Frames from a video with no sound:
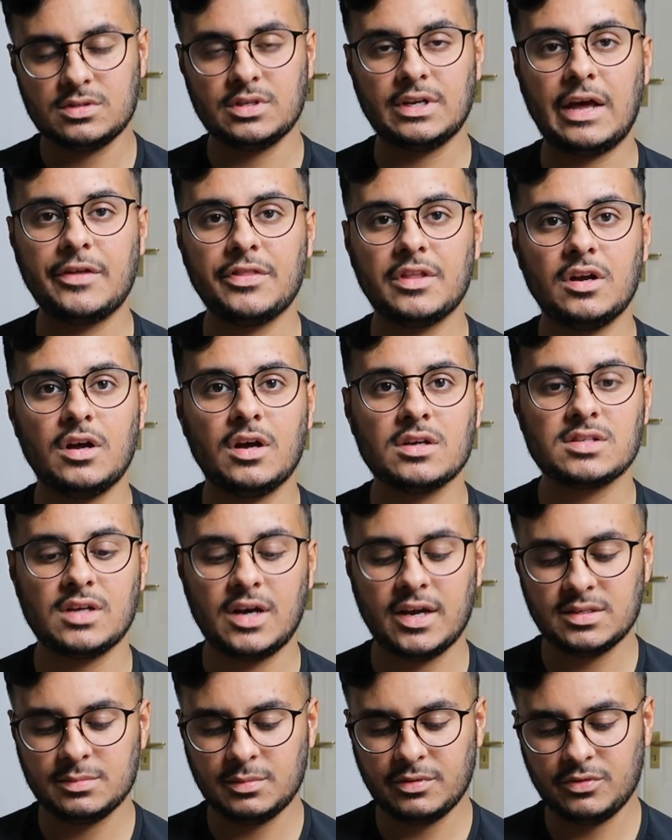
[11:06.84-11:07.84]
So now the last
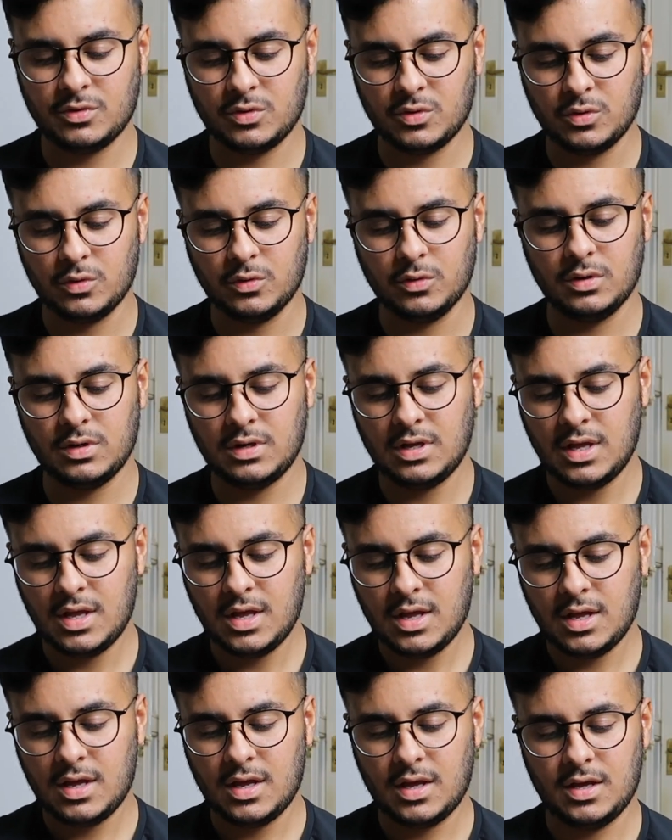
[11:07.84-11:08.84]
item of the haul
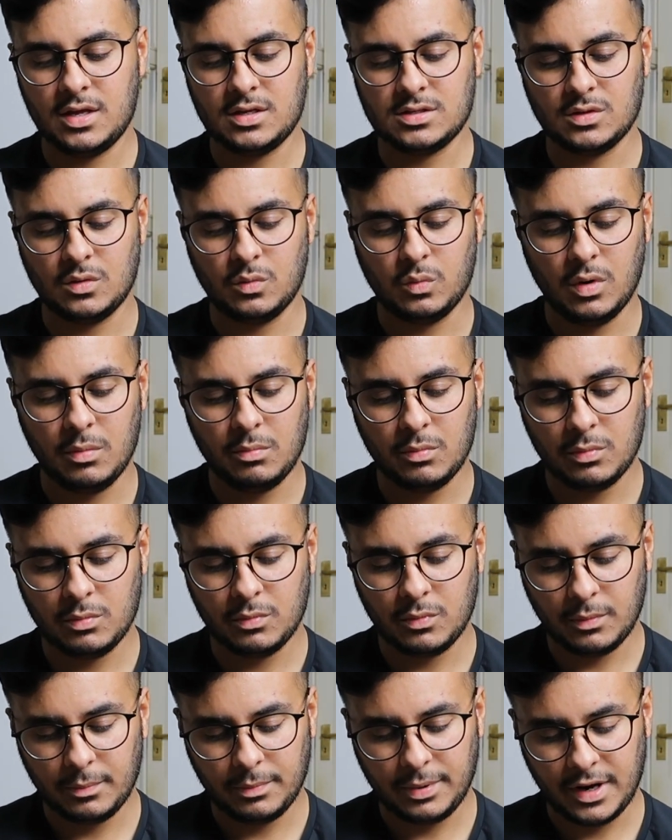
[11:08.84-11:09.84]
is
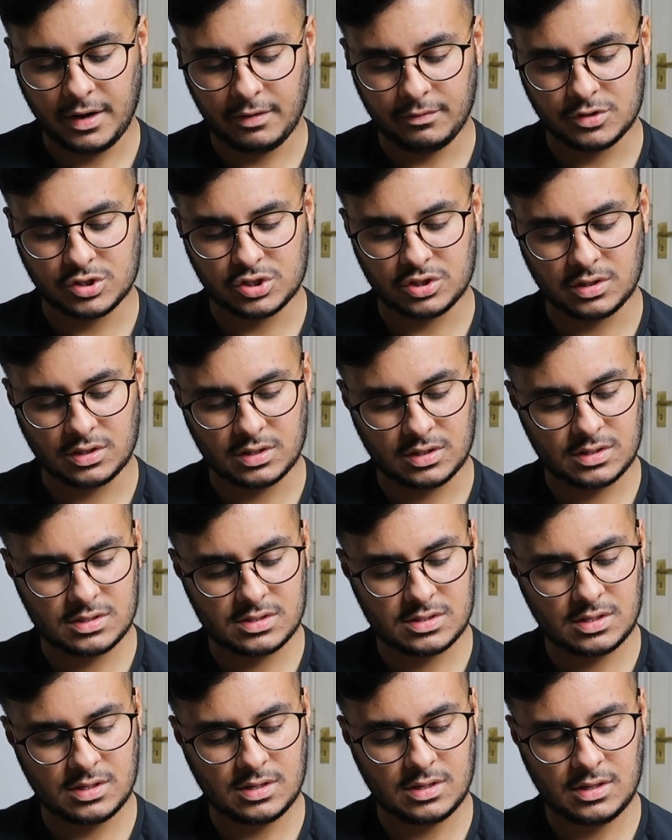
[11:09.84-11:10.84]
one pair of
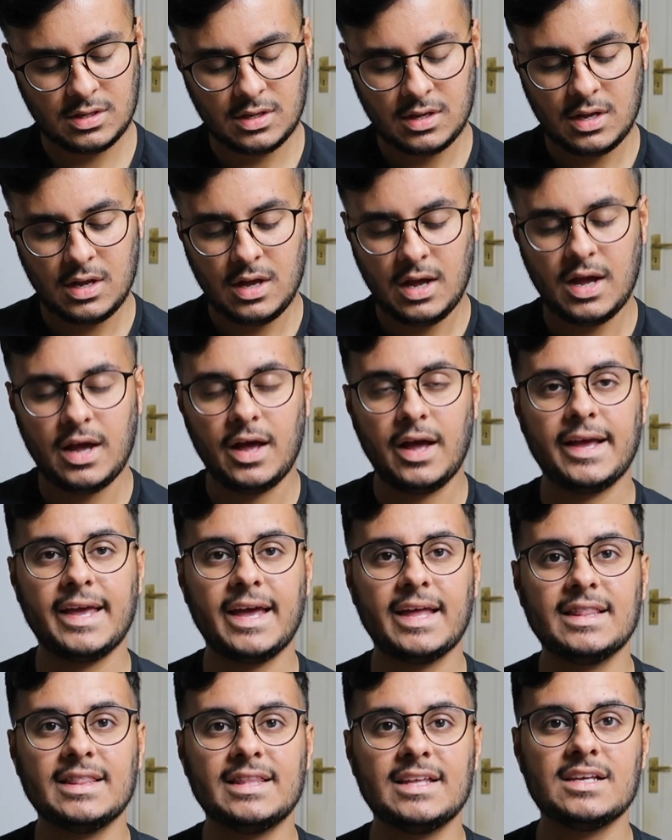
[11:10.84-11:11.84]
joggers.
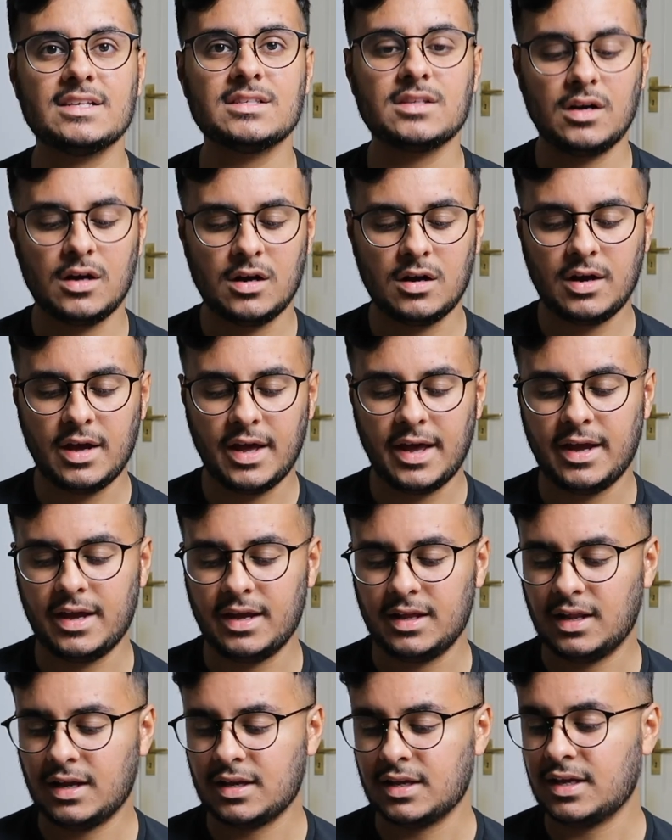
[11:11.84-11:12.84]
Again, these are
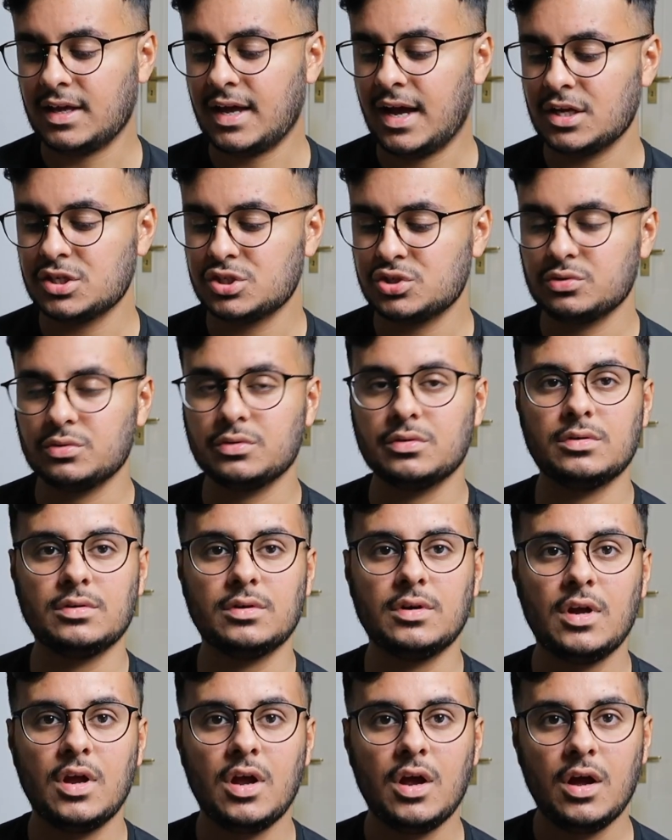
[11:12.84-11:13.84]
a casual
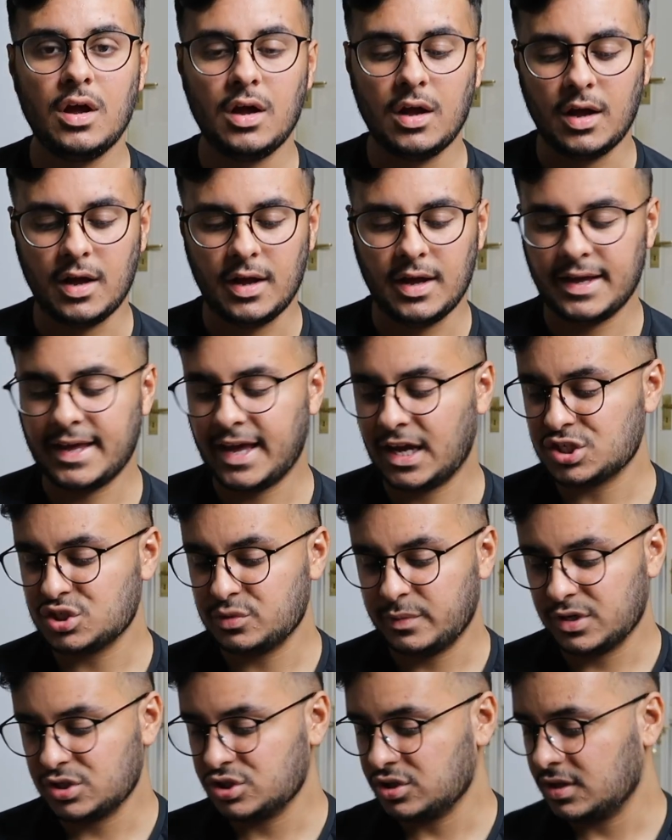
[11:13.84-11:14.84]

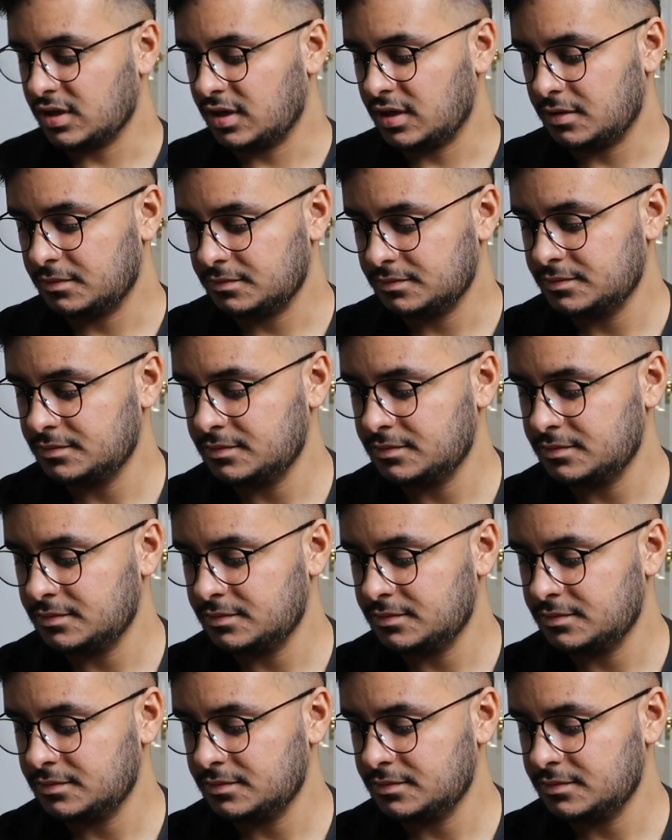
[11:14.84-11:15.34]
wear jogger.